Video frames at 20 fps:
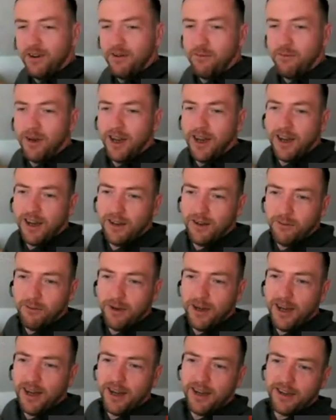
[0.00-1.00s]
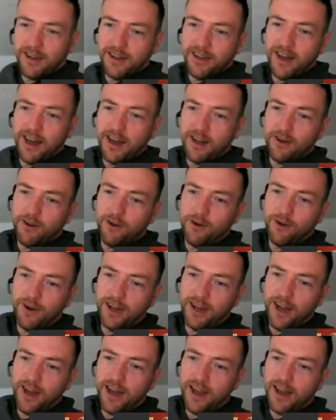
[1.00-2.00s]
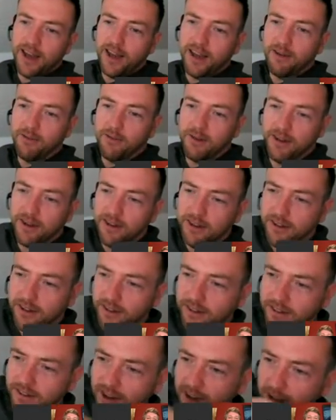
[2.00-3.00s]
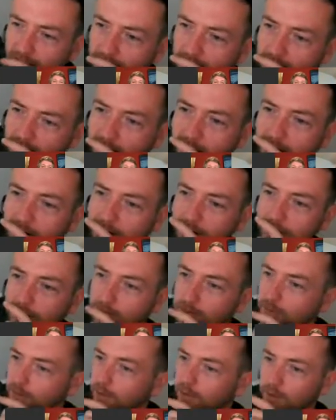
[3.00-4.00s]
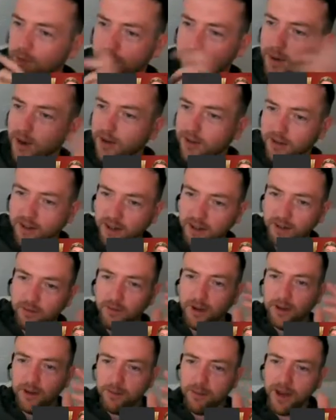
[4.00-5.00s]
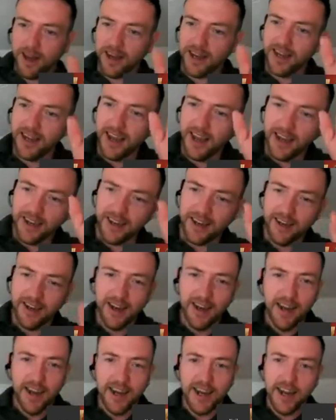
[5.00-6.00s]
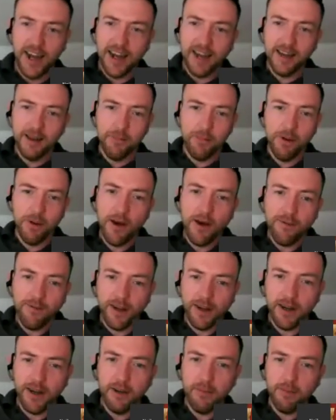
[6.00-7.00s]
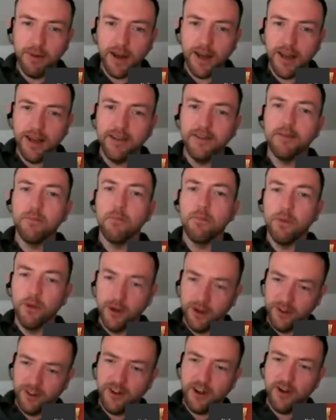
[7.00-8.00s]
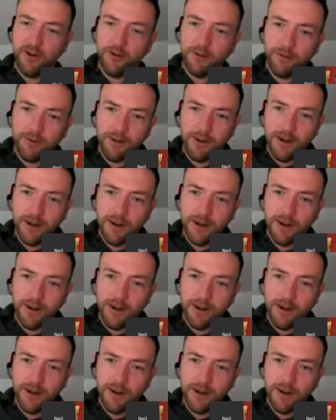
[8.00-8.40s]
we had Ted Coyne with us about 6 months back. He had the perfectly placed bookshelf.